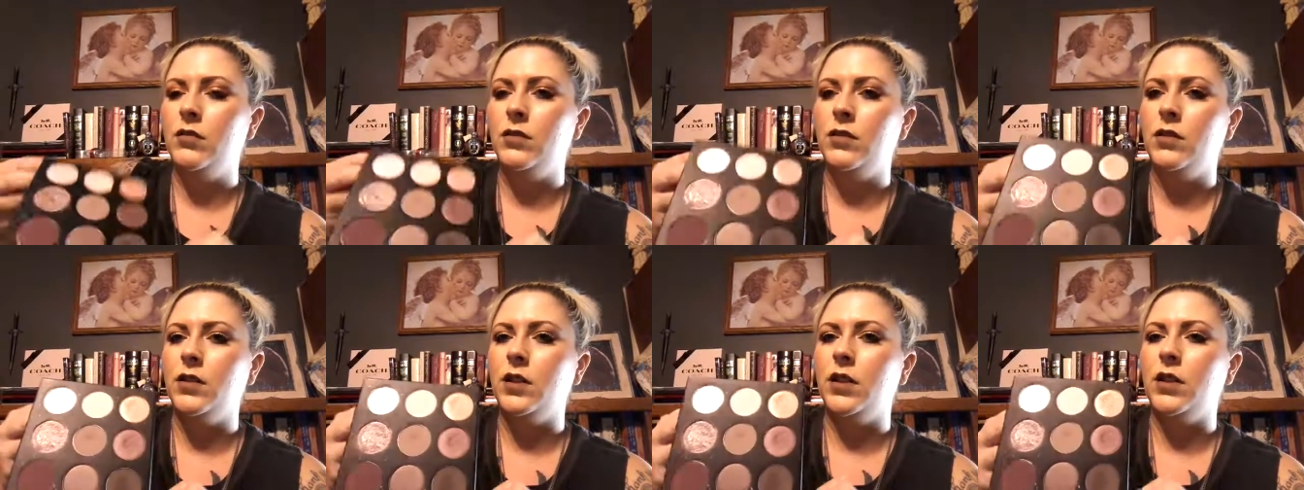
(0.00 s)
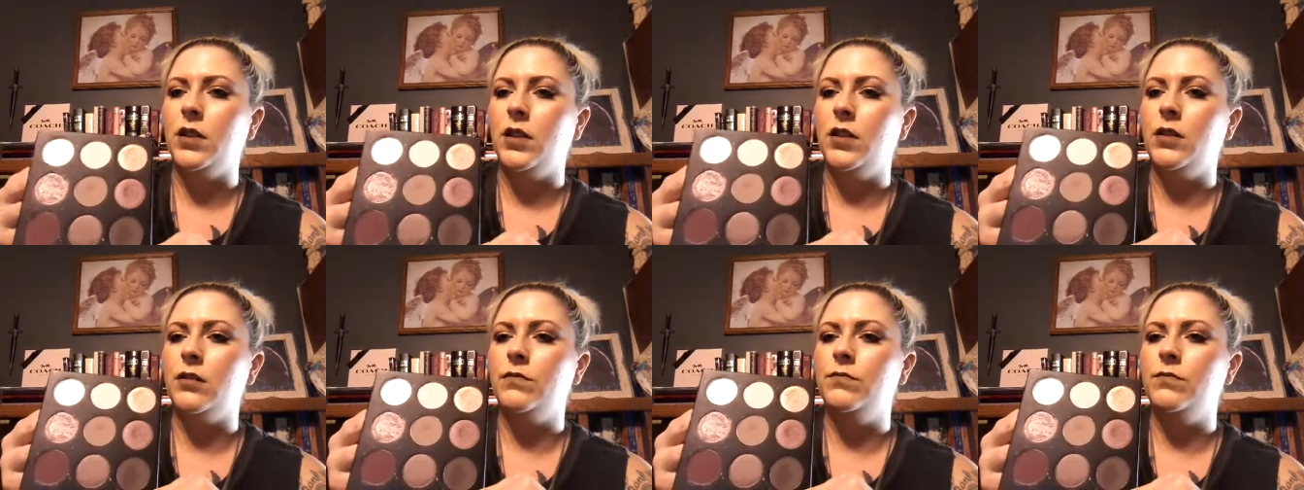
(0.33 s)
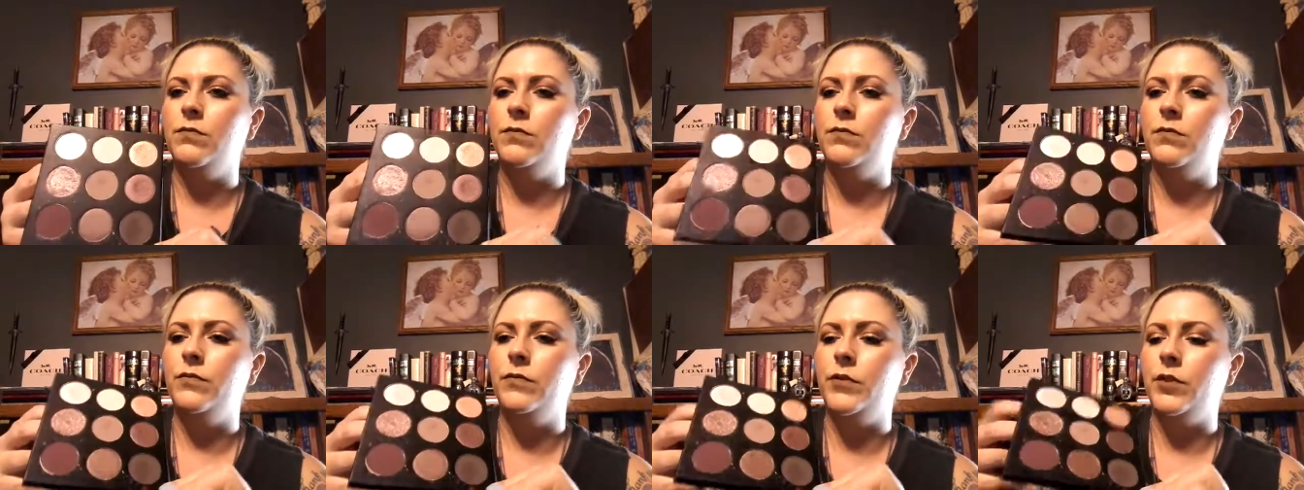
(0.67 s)
Like, I
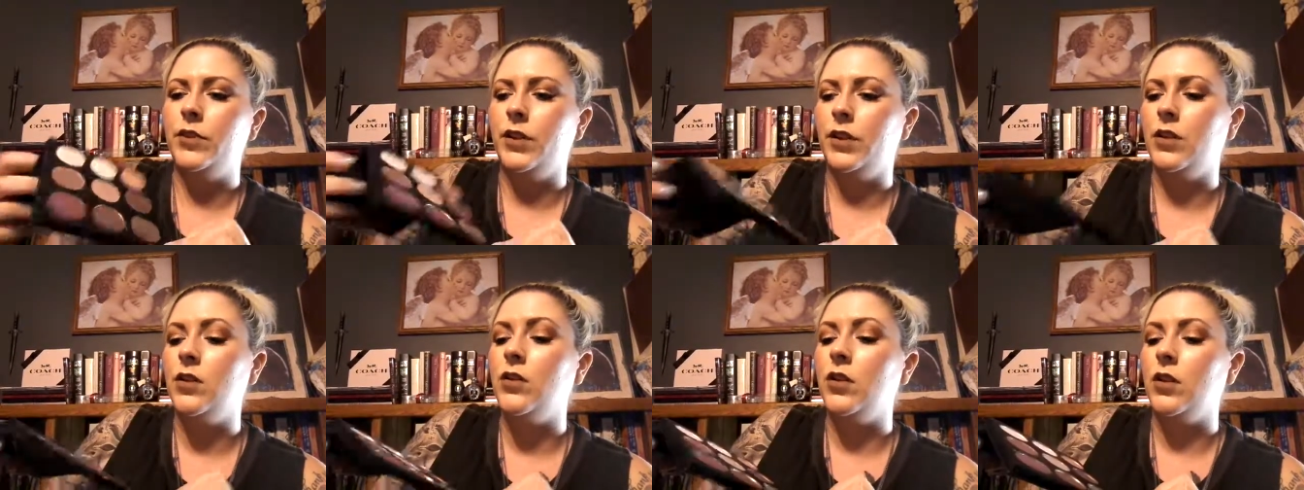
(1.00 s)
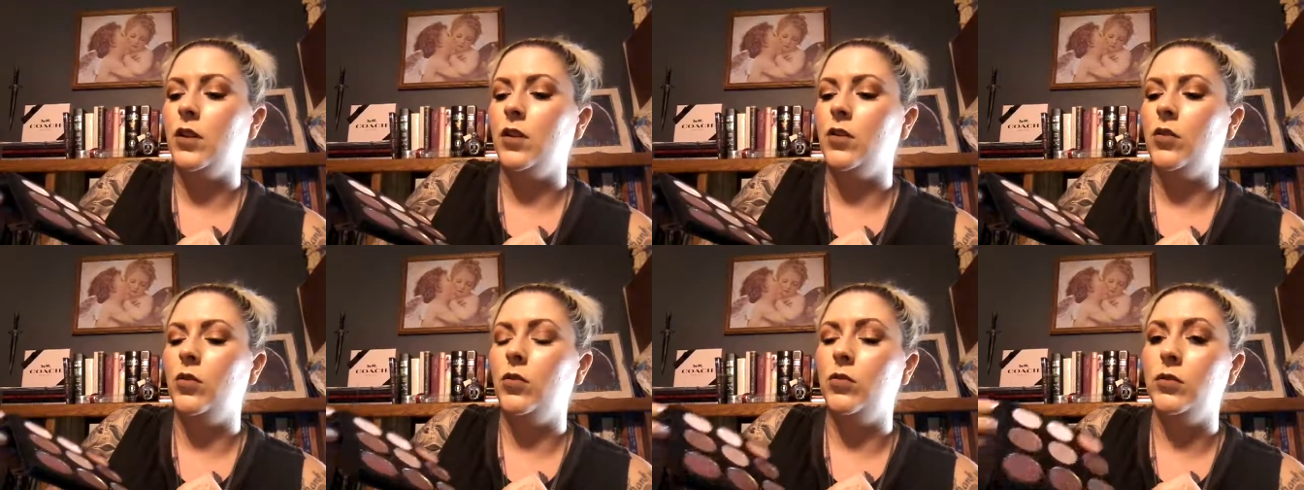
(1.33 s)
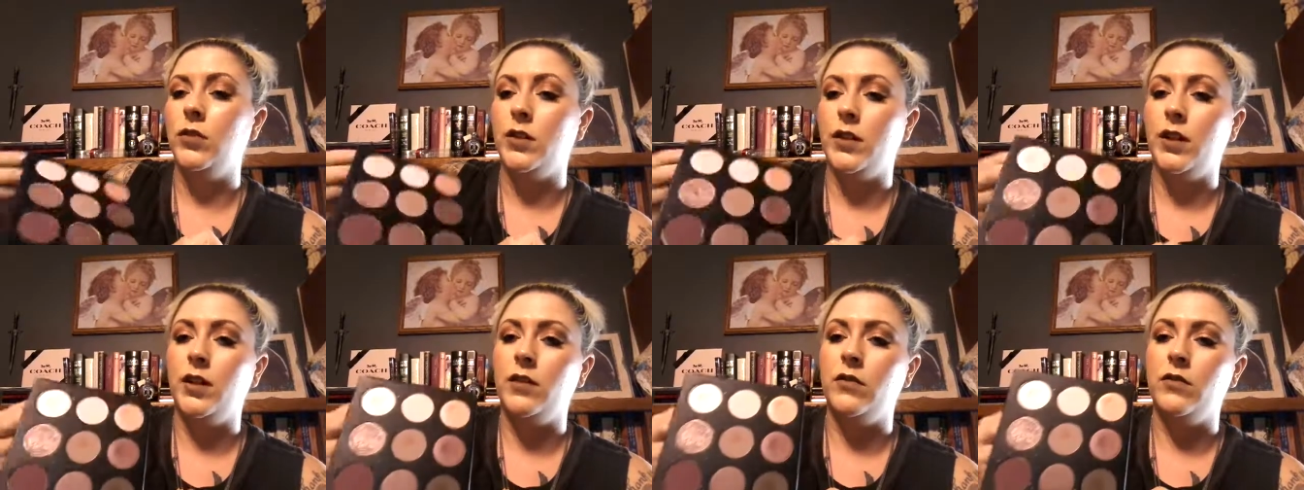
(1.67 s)
feel like you can get a whole
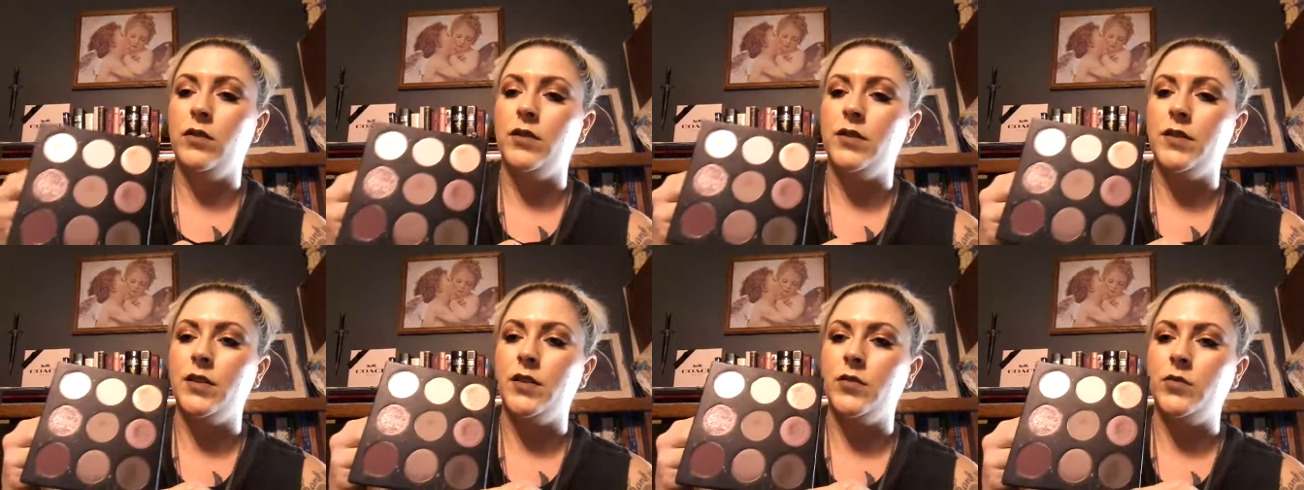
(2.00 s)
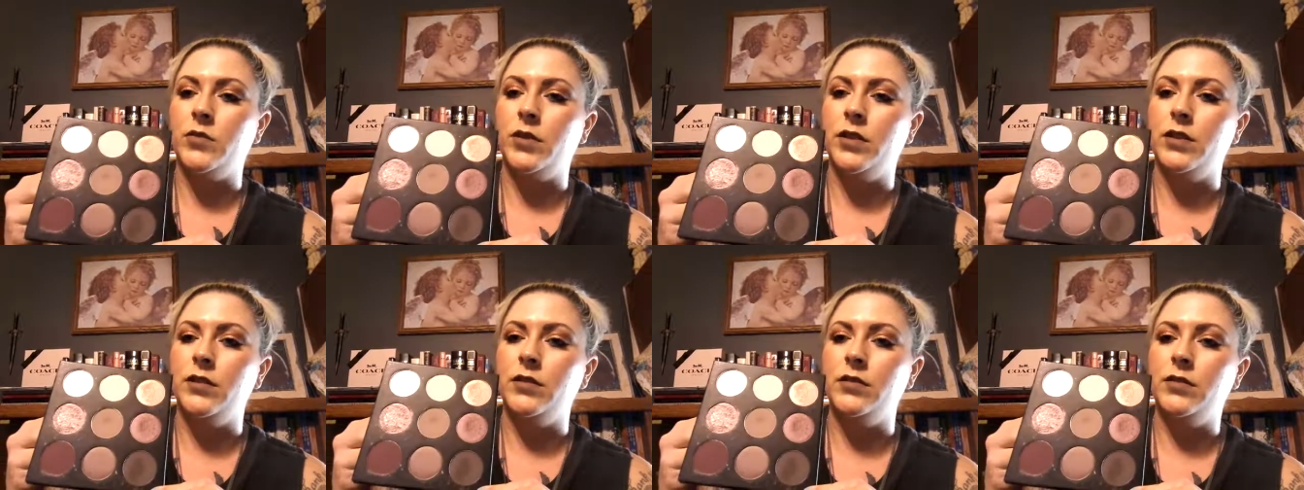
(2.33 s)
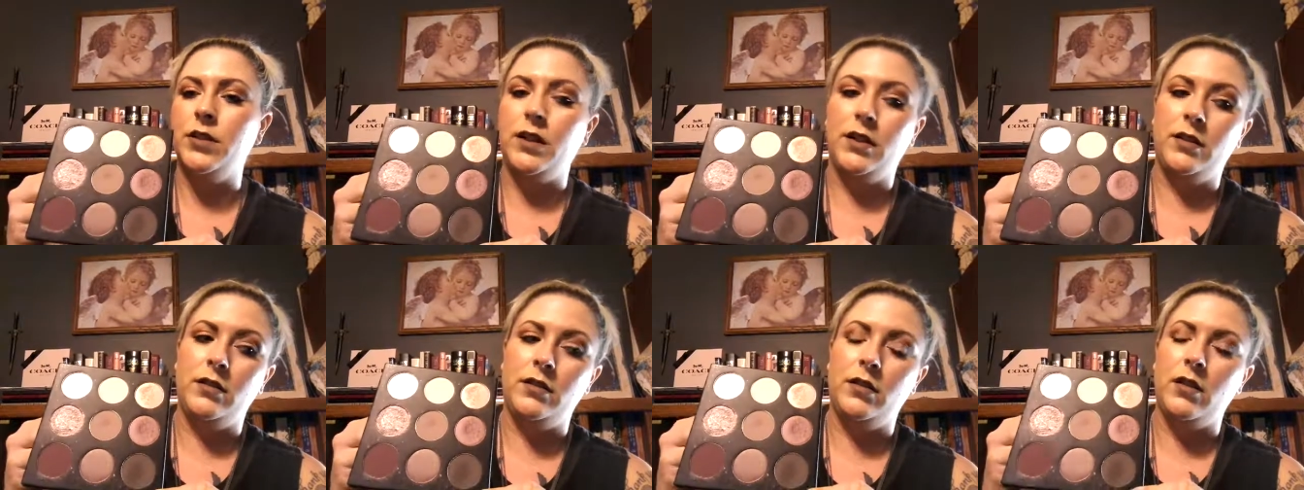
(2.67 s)
look out of this as well,
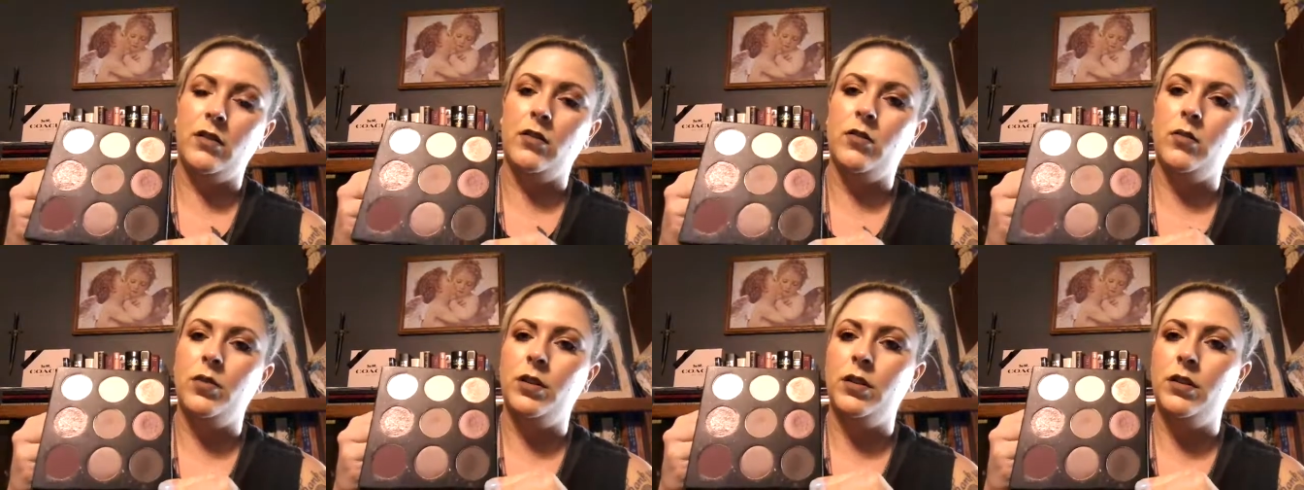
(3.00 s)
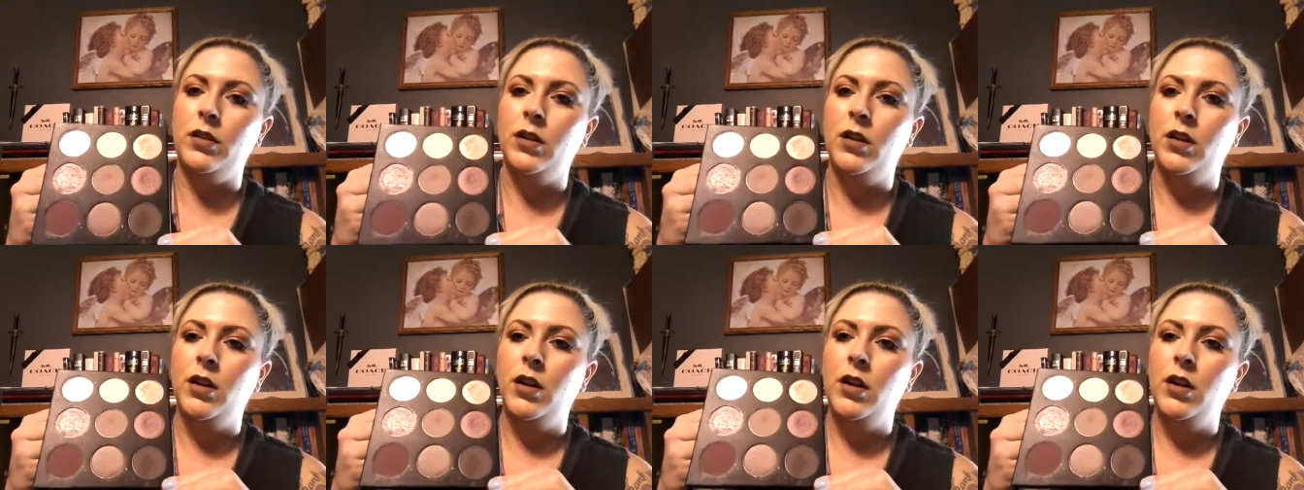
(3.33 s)
and the other one.